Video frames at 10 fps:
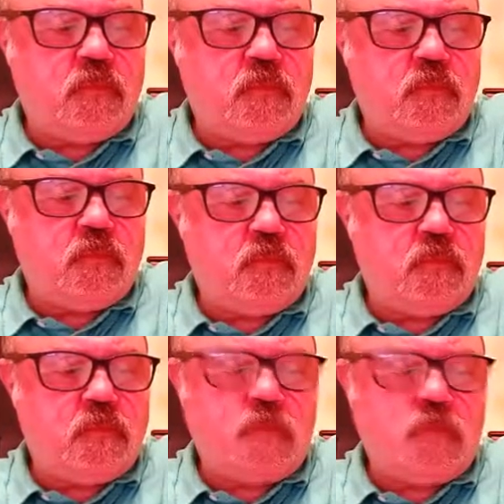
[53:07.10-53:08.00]

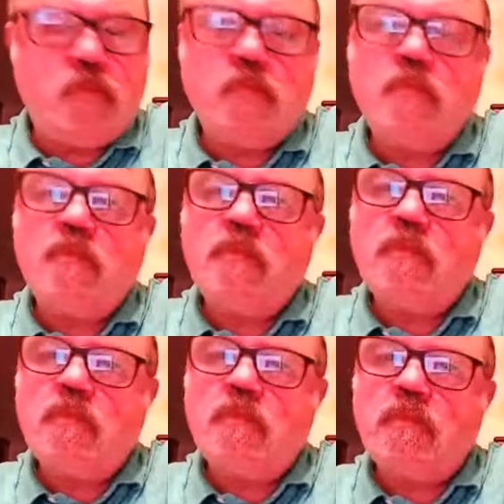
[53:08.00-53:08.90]

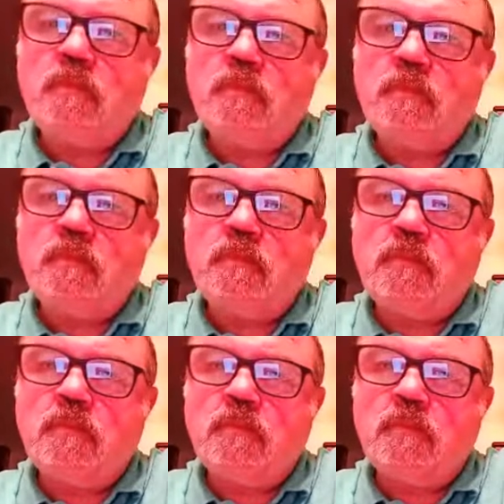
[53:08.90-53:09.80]

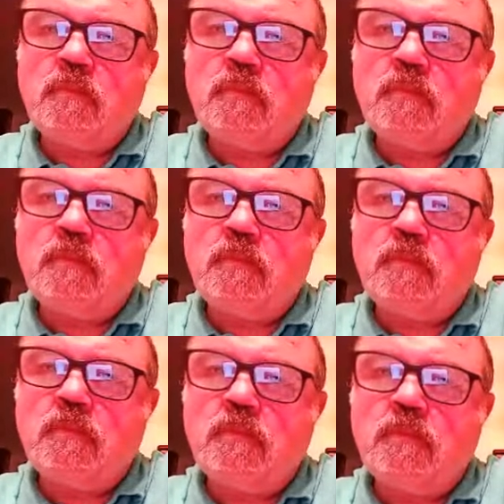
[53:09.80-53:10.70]

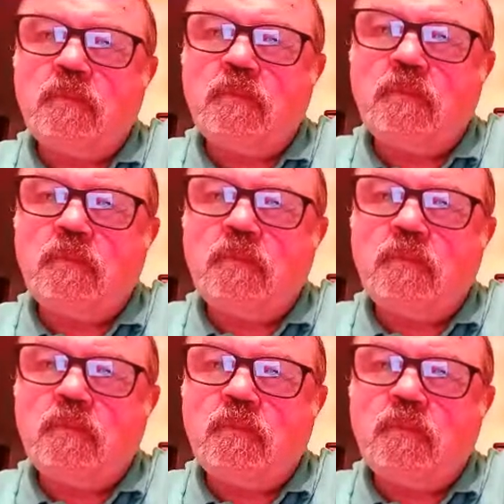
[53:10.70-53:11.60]

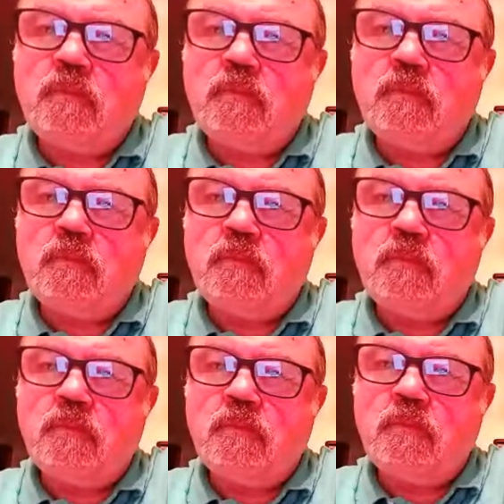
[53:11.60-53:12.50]

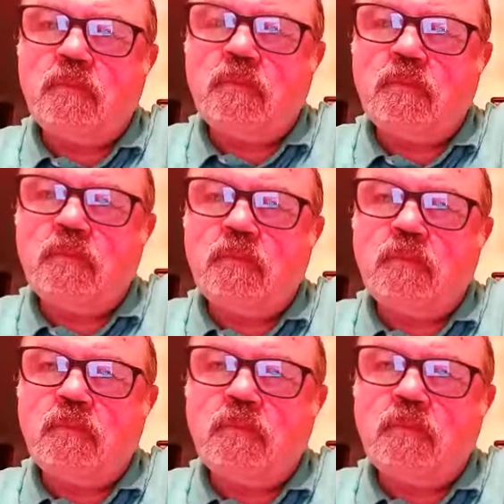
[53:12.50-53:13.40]
This person isn't speaking.